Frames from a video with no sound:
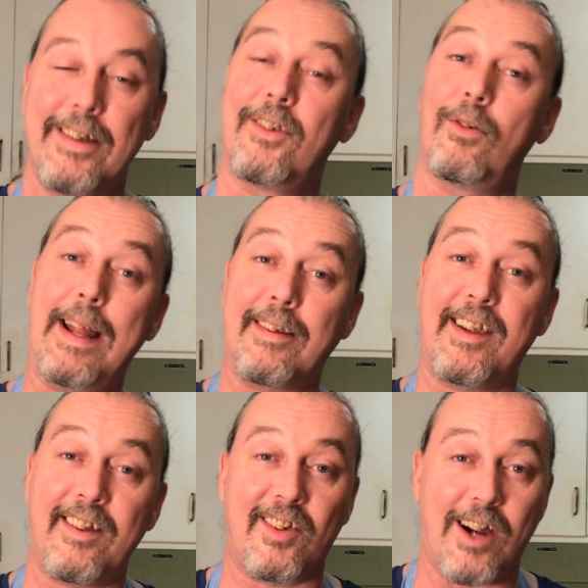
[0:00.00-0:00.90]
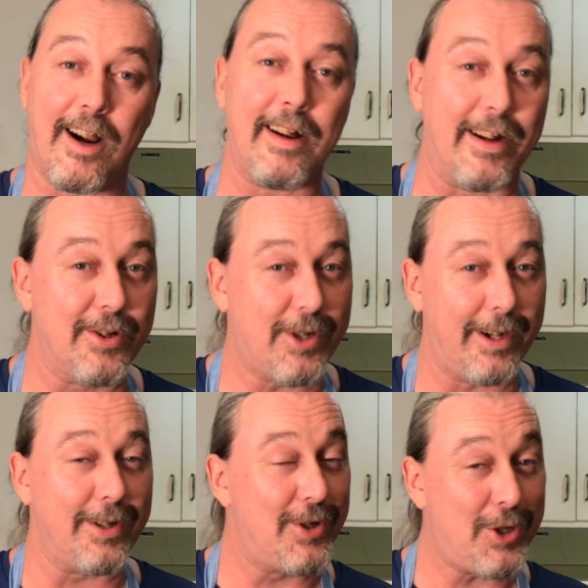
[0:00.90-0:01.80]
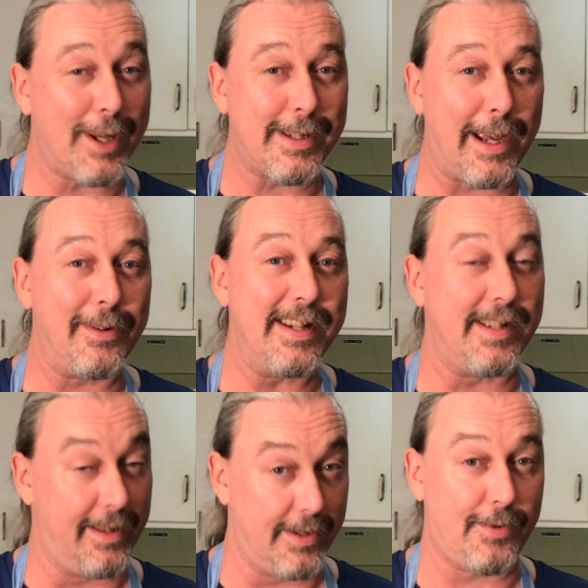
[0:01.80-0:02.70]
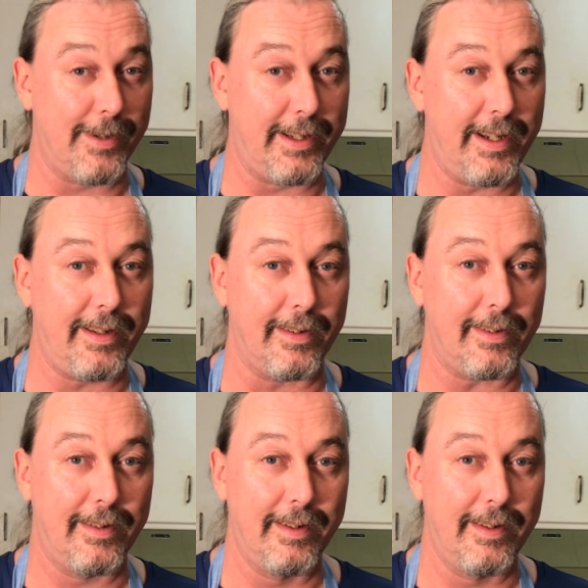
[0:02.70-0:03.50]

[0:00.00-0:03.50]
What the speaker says: So let's get started, and I'll show you just how easy this really is.